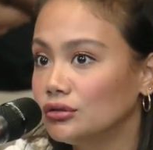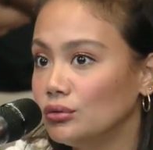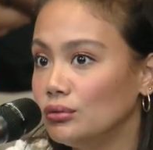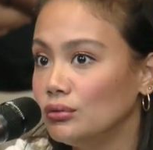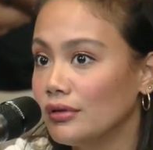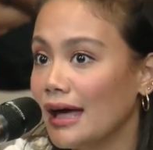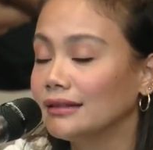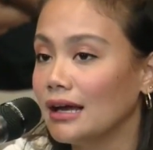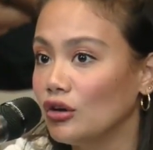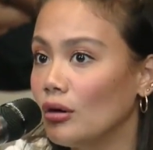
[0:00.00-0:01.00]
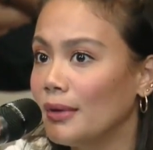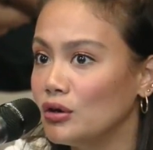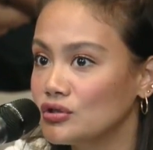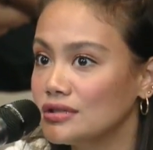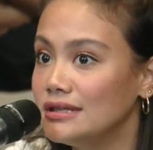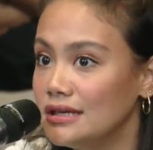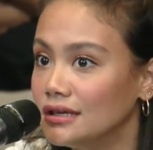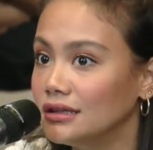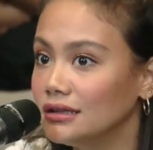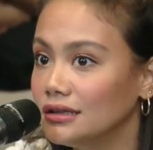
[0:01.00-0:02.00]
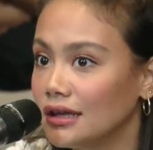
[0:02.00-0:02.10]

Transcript: to that anomalous deal,